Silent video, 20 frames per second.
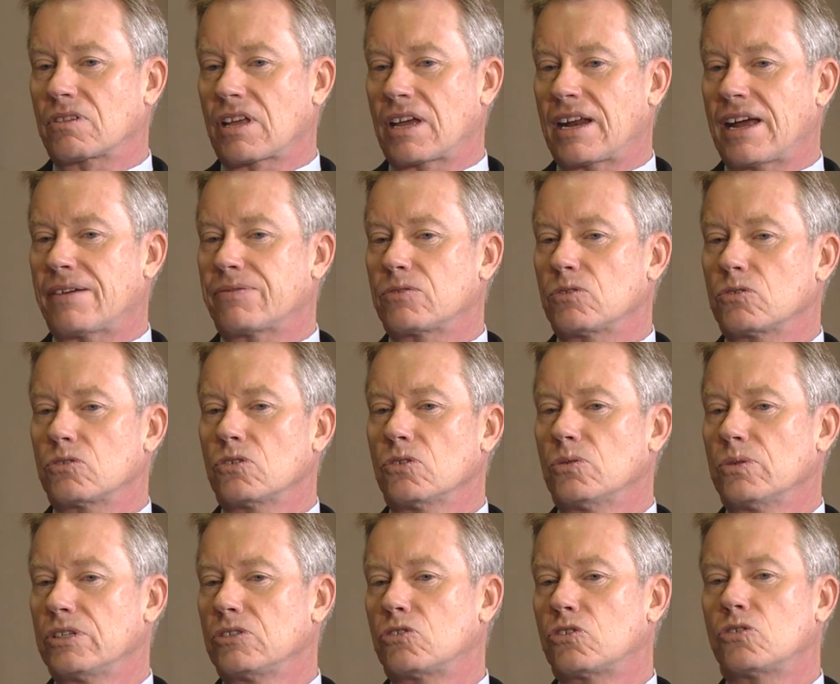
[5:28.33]
that after
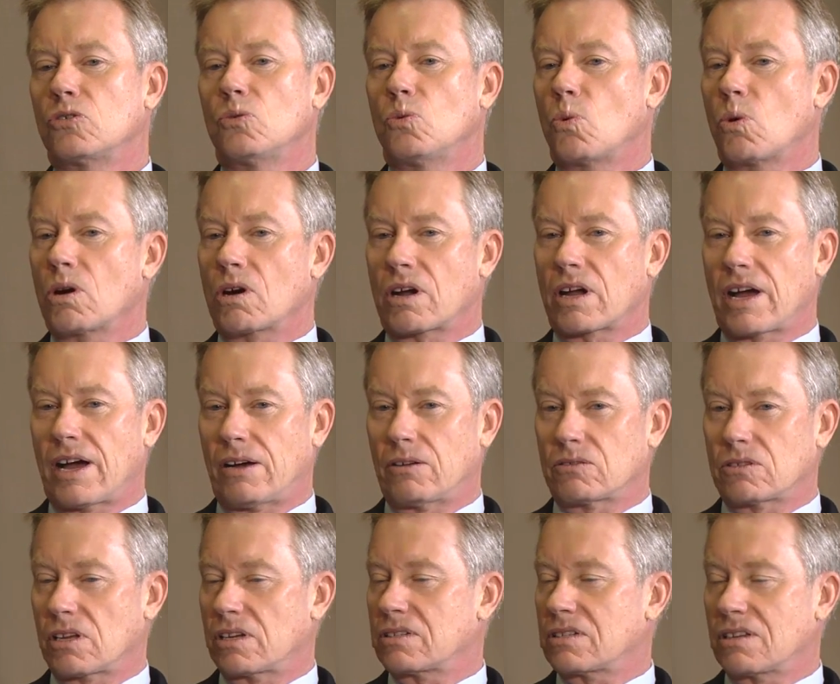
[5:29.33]
doing 2
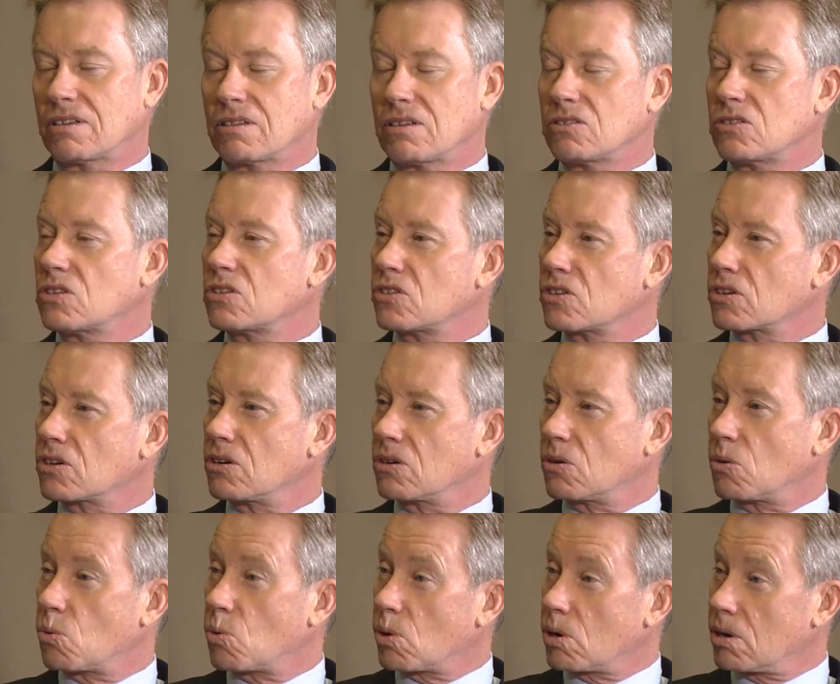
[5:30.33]
workouts, I said, this isn't
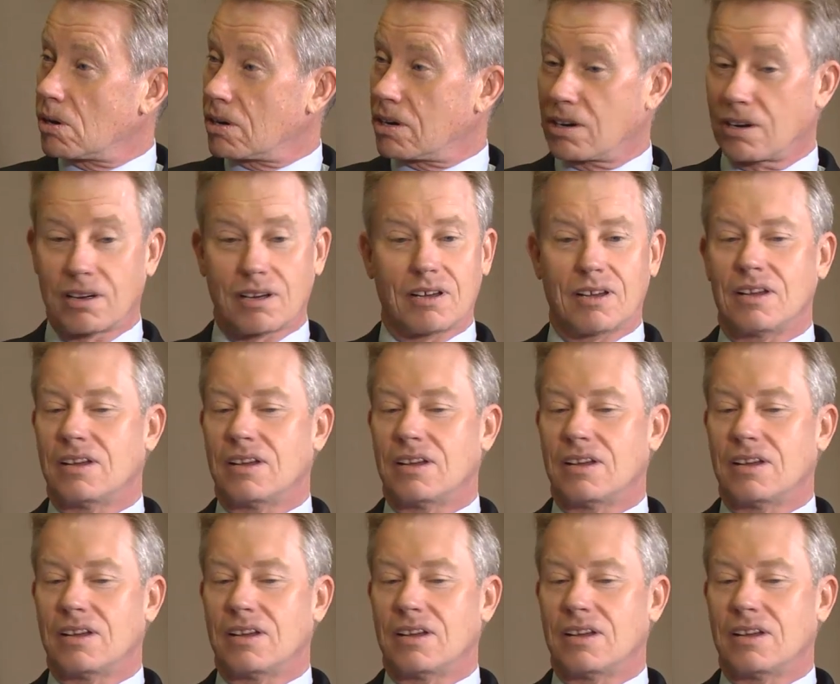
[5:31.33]
gonna work.